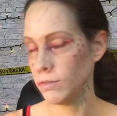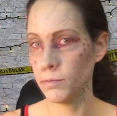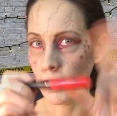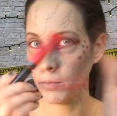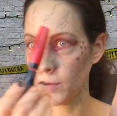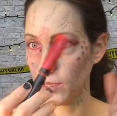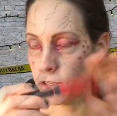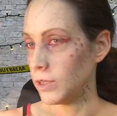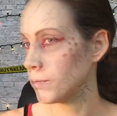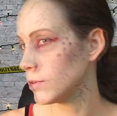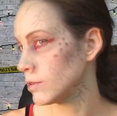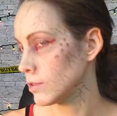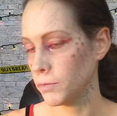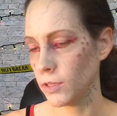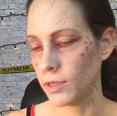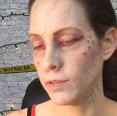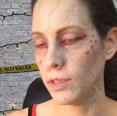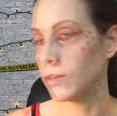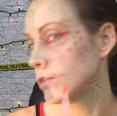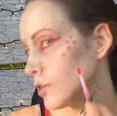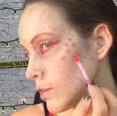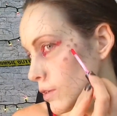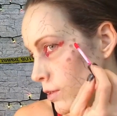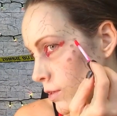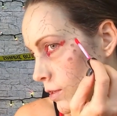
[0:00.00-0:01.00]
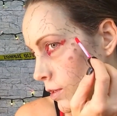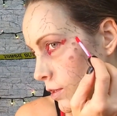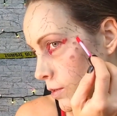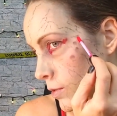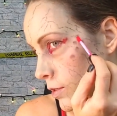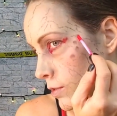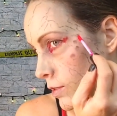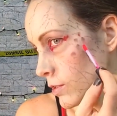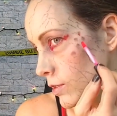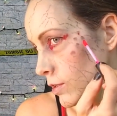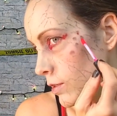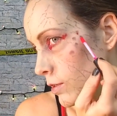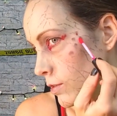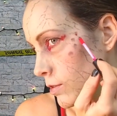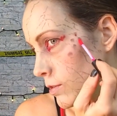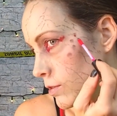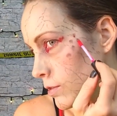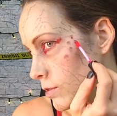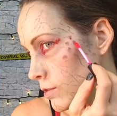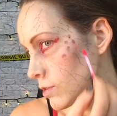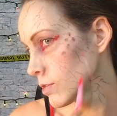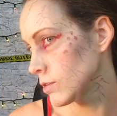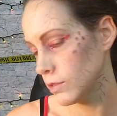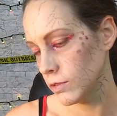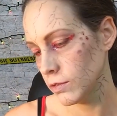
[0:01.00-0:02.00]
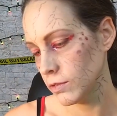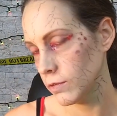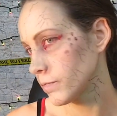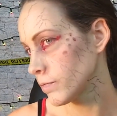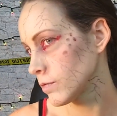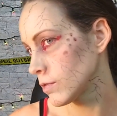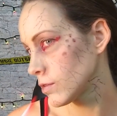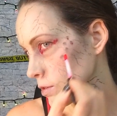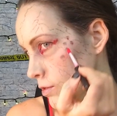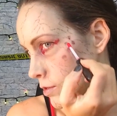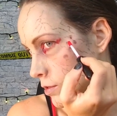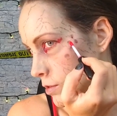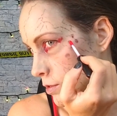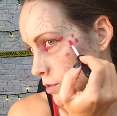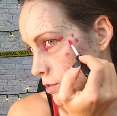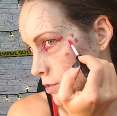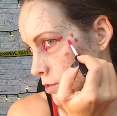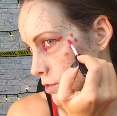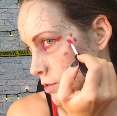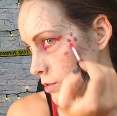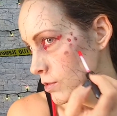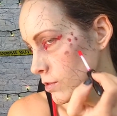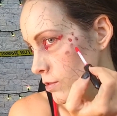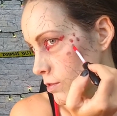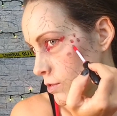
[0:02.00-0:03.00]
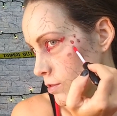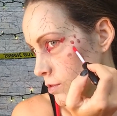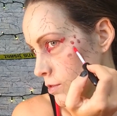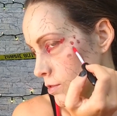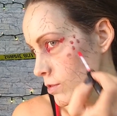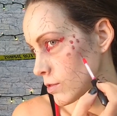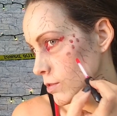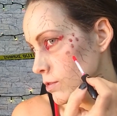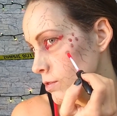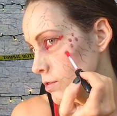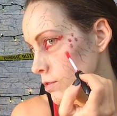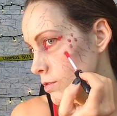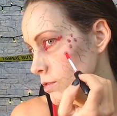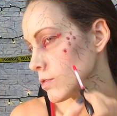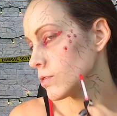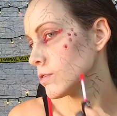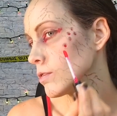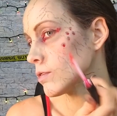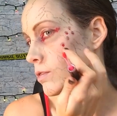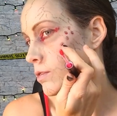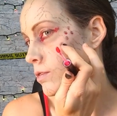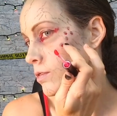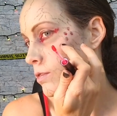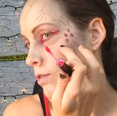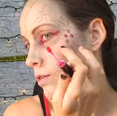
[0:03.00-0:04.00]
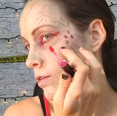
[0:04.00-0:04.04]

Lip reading: And then I'm adding little drops of red lip gloss